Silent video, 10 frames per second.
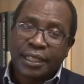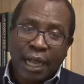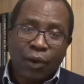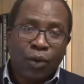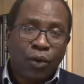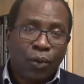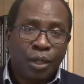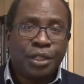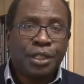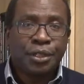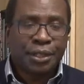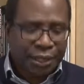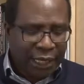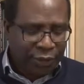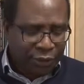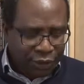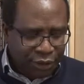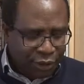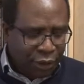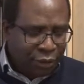Now, what you need to understand, we've
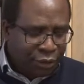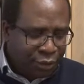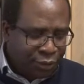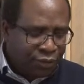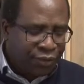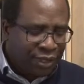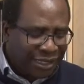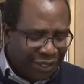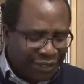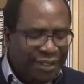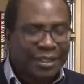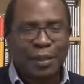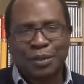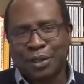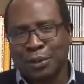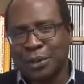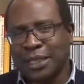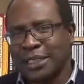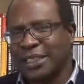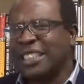just gone through seven steps of goal
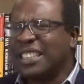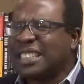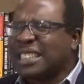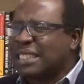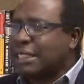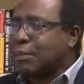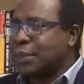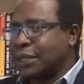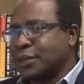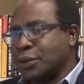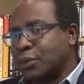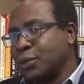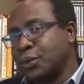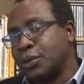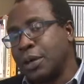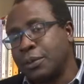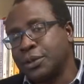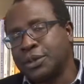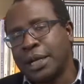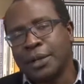setting in the simplest way. Well, I'm going
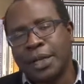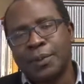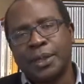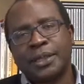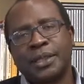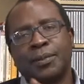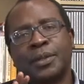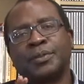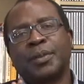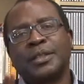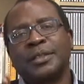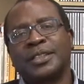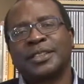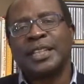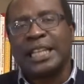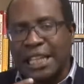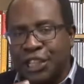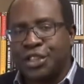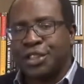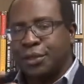to try to keep it as simple as possible because
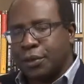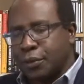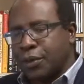each